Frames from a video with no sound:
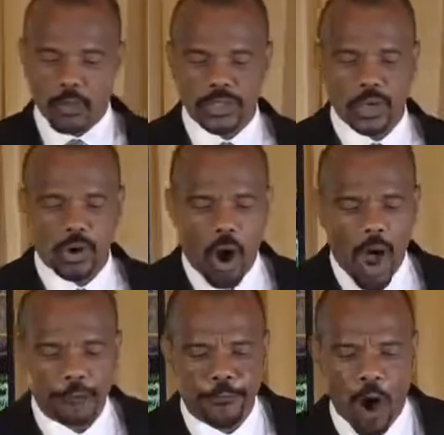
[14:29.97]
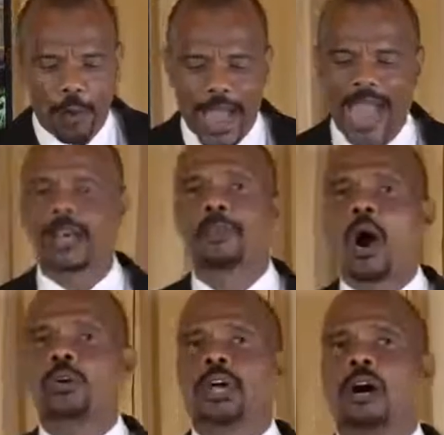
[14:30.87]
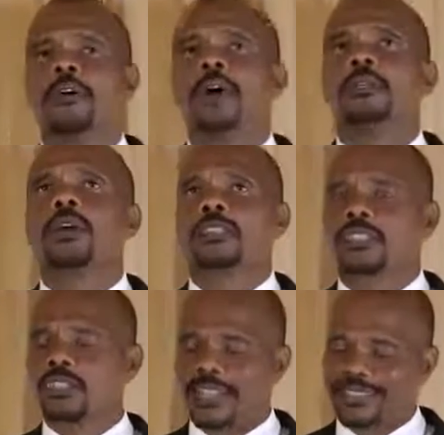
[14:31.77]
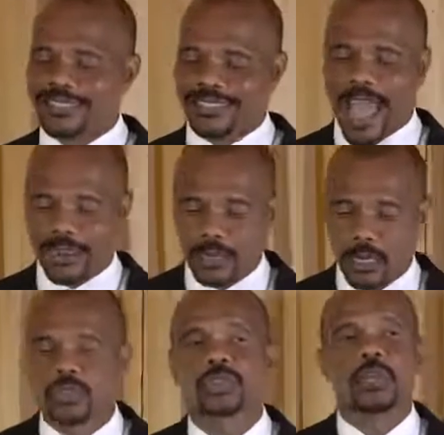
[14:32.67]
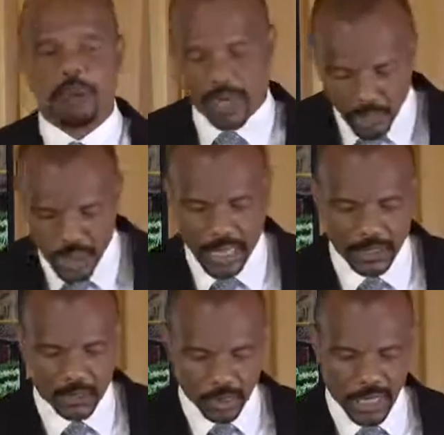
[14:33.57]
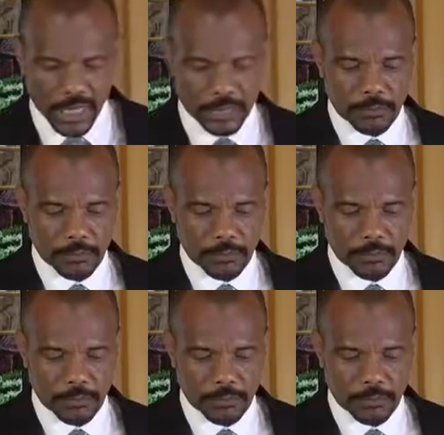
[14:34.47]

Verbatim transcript: So God formed Adam out of dust, not stardust, but dust, dirt.